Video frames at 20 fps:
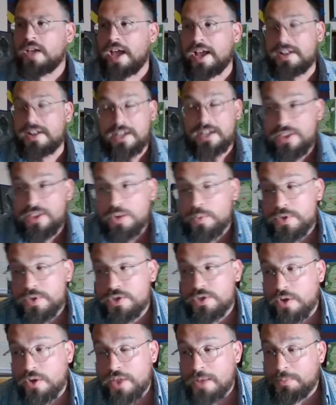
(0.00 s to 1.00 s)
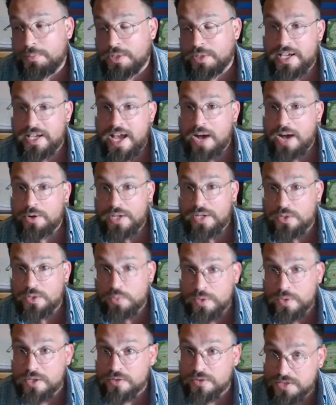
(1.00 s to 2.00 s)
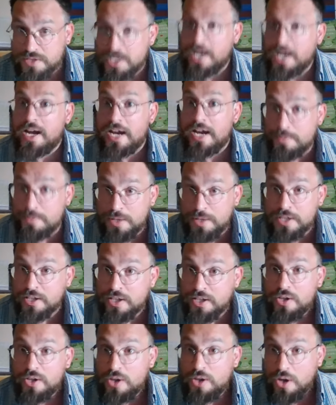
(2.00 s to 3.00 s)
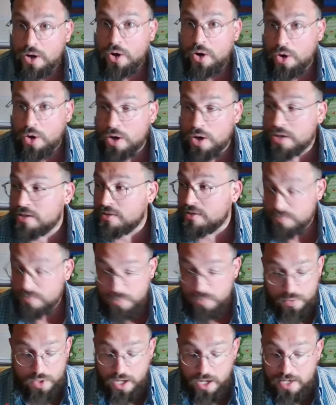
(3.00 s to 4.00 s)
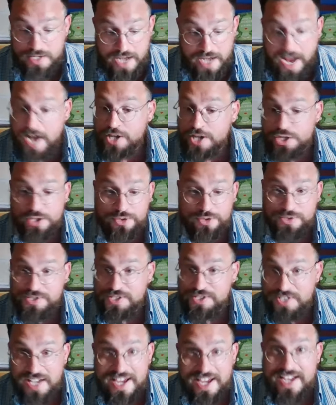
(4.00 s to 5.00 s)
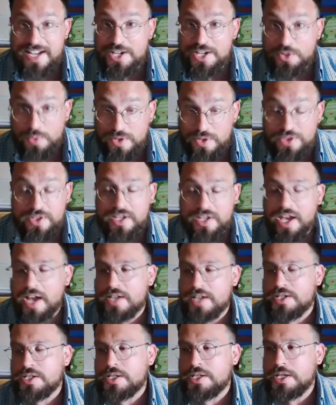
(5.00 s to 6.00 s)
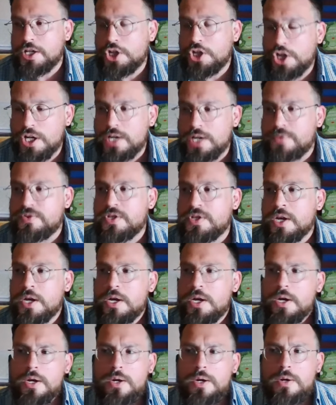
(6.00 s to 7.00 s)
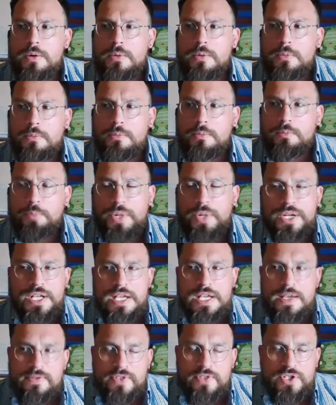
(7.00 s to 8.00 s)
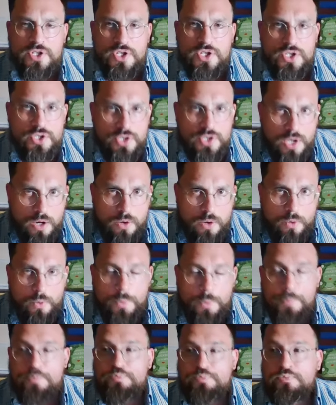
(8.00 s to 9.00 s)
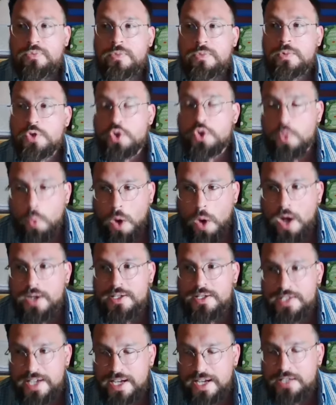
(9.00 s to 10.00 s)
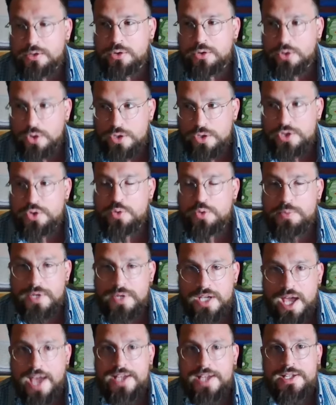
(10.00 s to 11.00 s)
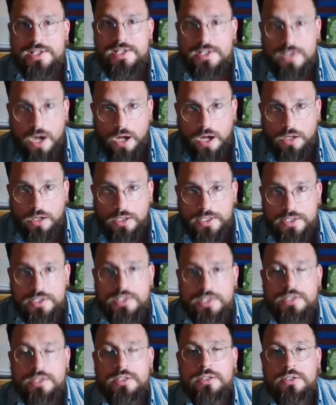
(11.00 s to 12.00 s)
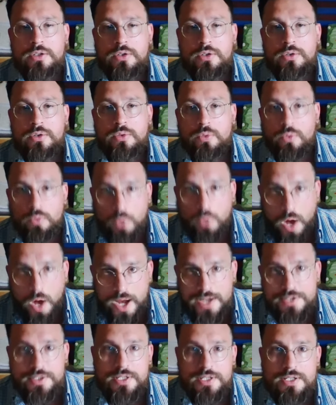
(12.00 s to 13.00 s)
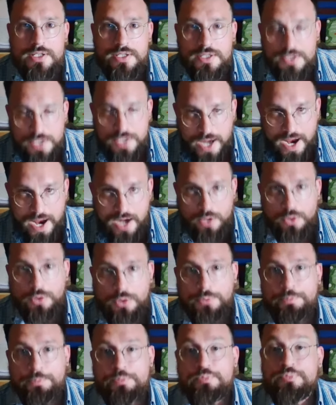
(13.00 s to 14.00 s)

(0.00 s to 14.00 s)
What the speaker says: And I think we saw that play out in real time on a national stage with the Kansas City Chiefs. But even so, Juwan Taylor looks to be a solid right tackle.